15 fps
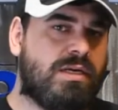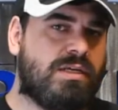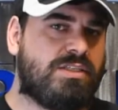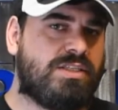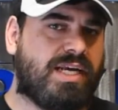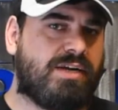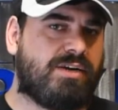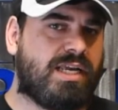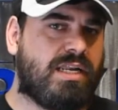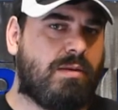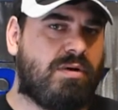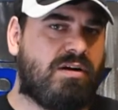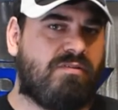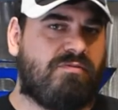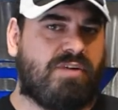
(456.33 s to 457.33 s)
say you're getting
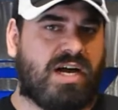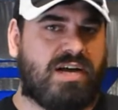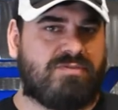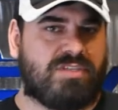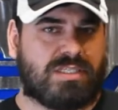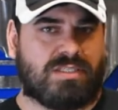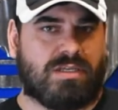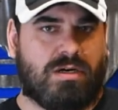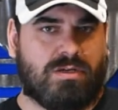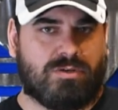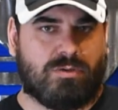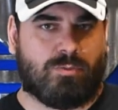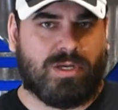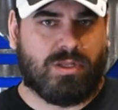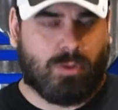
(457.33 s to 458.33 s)
above
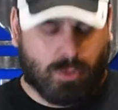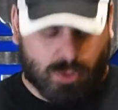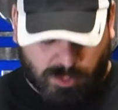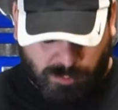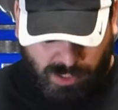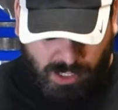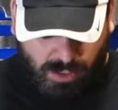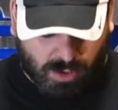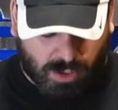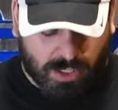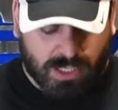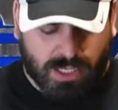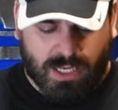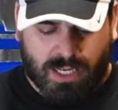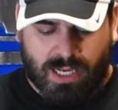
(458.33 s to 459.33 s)
500-600 wheel horsepower,